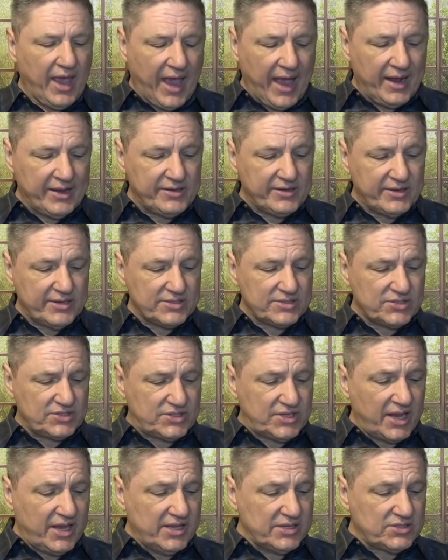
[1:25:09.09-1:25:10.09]
and
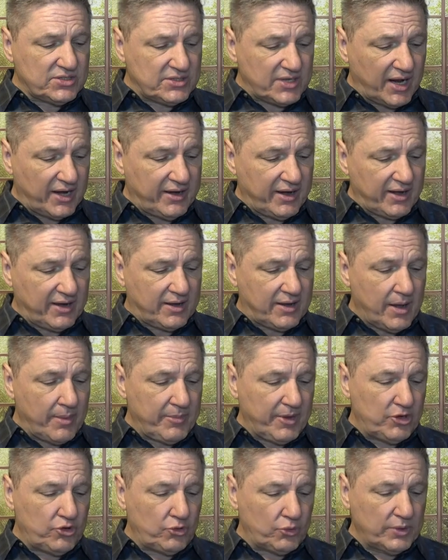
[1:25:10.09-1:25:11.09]
disease that had
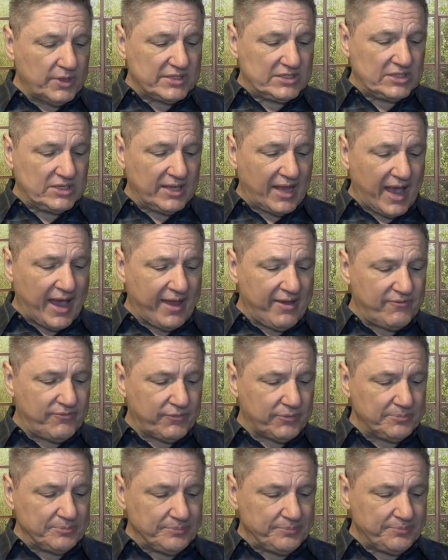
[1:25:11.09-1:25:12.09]
come into his life.